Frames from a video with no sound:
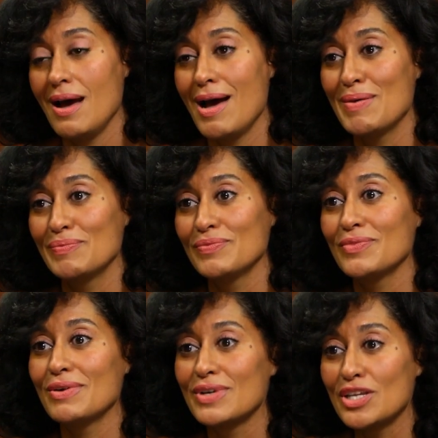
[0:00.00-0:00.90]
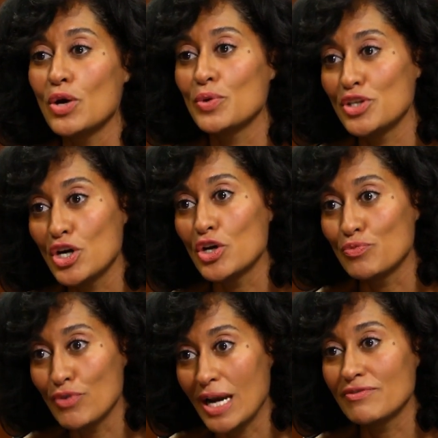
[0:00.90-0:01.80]
Um, well, you know, when you go to
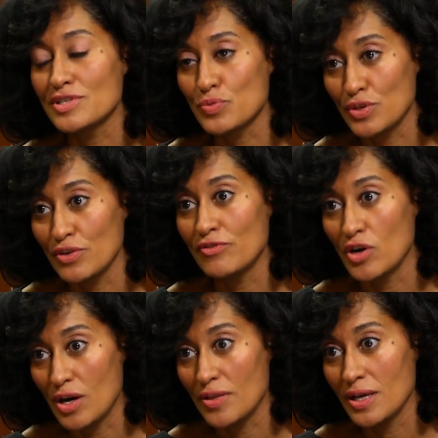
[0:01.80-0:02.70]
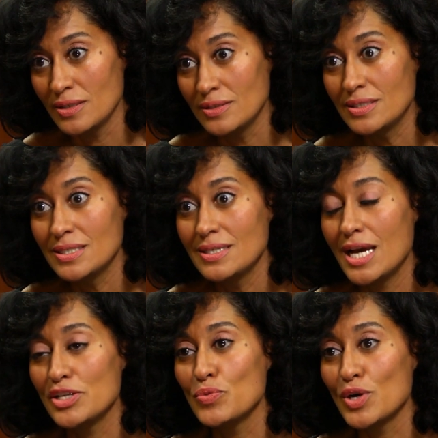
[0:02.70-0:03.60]
breakfast with your father,
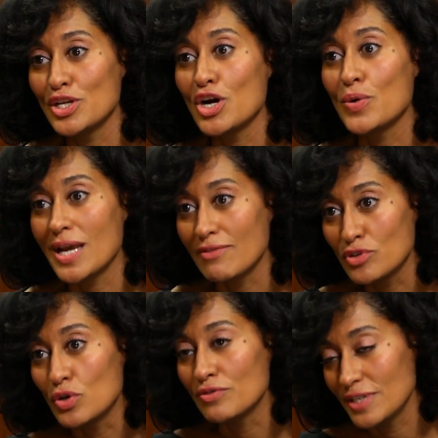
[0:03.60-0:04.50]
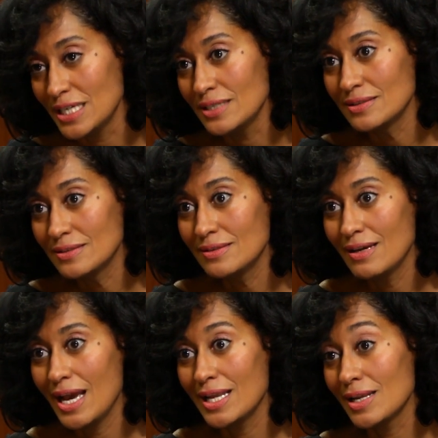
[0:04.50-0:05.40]
and you want to go and have coffee,
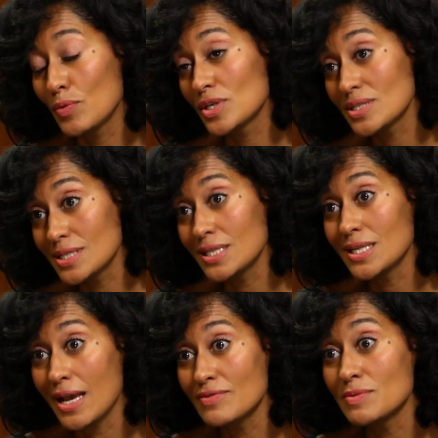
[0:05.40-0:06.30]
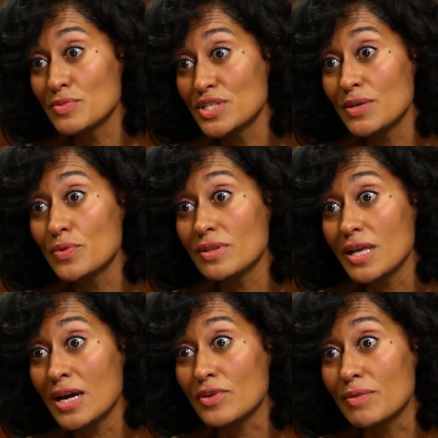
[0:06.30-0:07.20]
and I want to sit and have some tea with
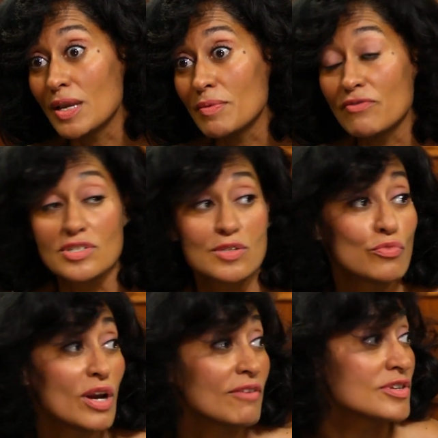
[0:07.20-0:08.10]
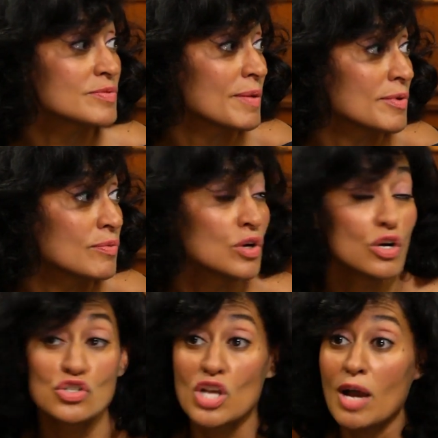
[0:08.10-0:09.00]
Larry, maybe for some breakfast, maybe we'll
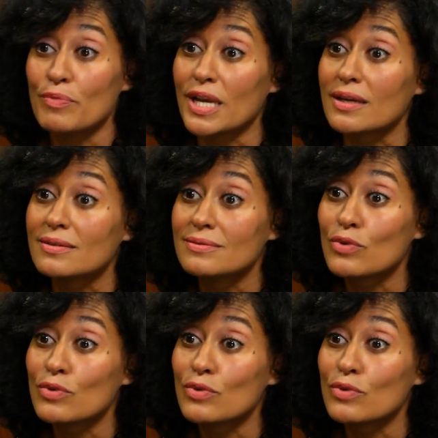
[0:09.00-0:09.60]
go shopping.